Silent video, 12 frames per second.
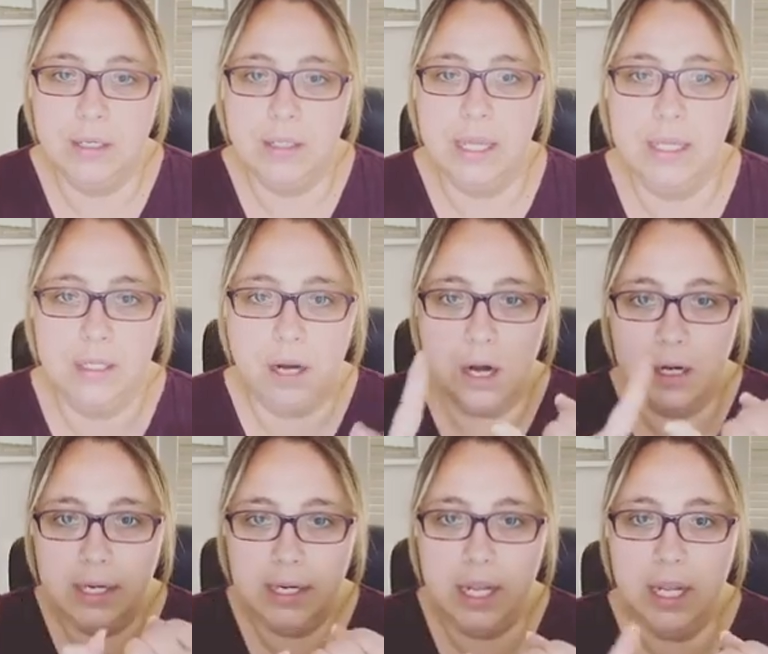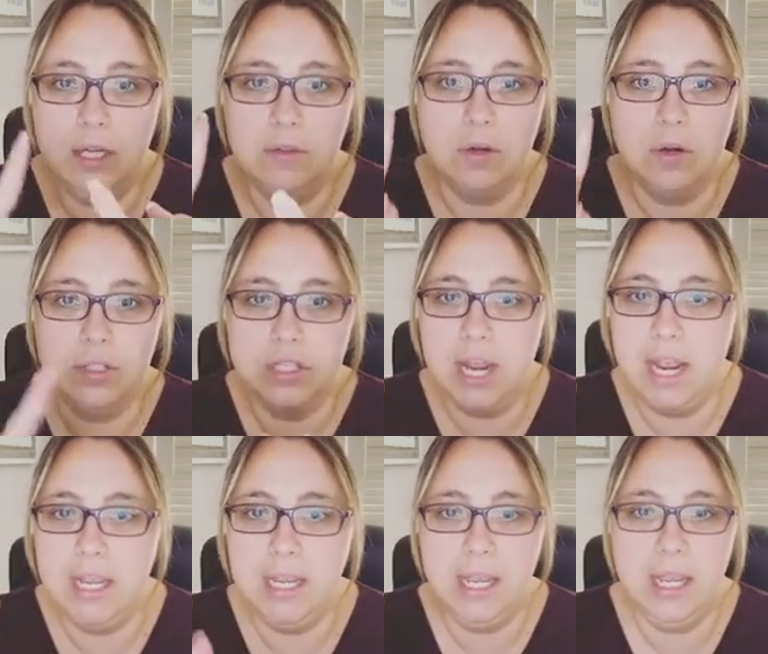like gardening,
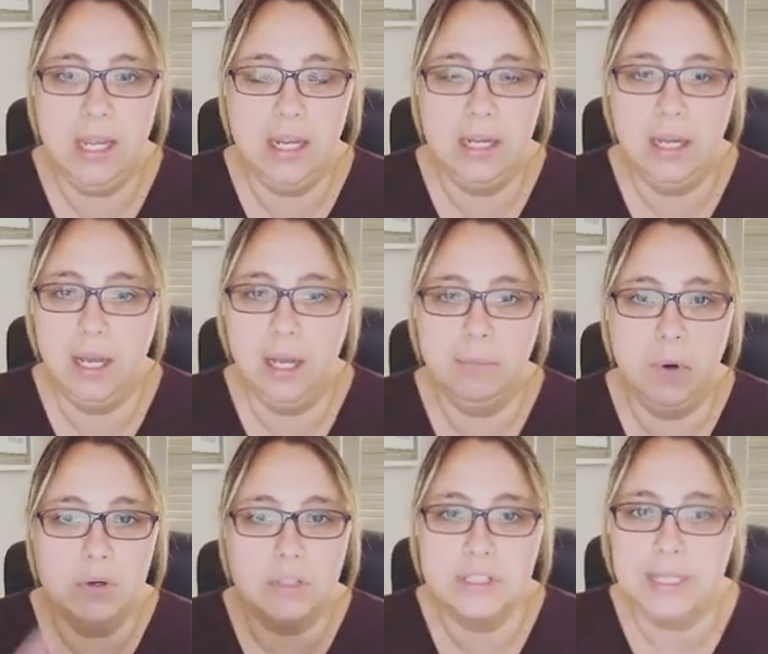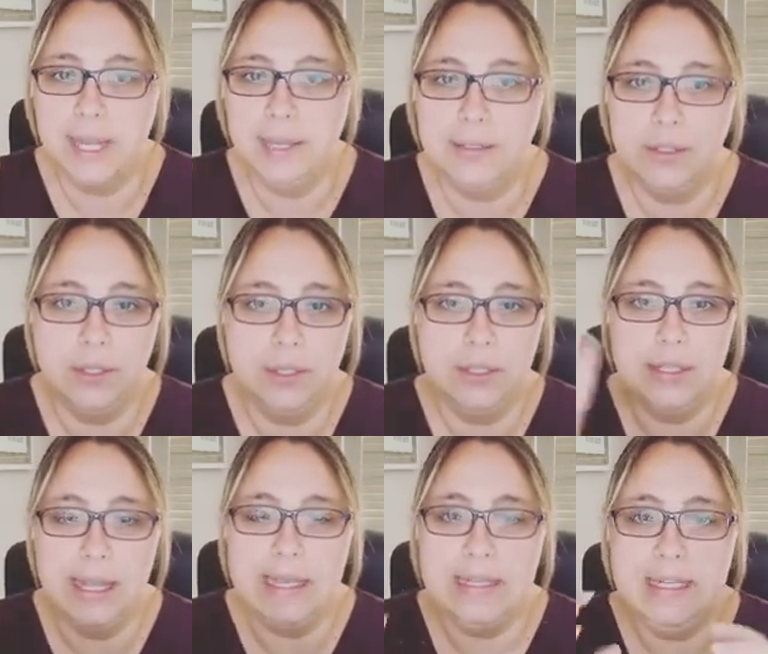crocheting, motorcycle,
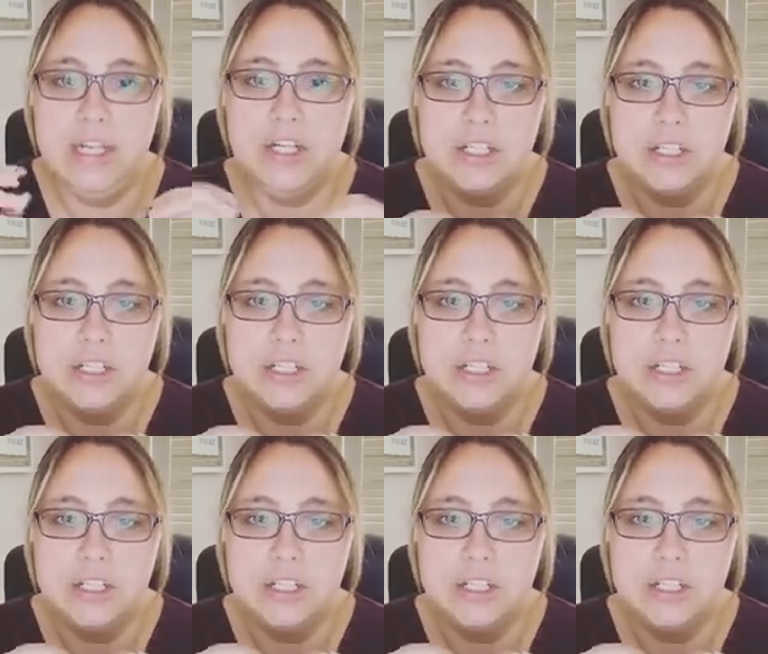like niche